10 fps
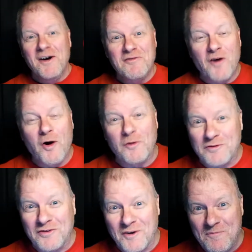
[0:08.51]

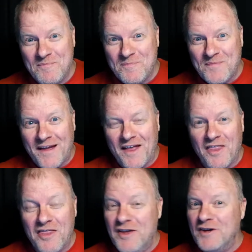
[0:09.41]
Folks,
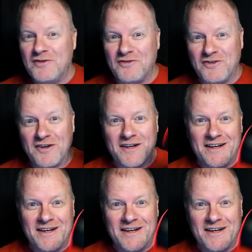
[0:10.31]
this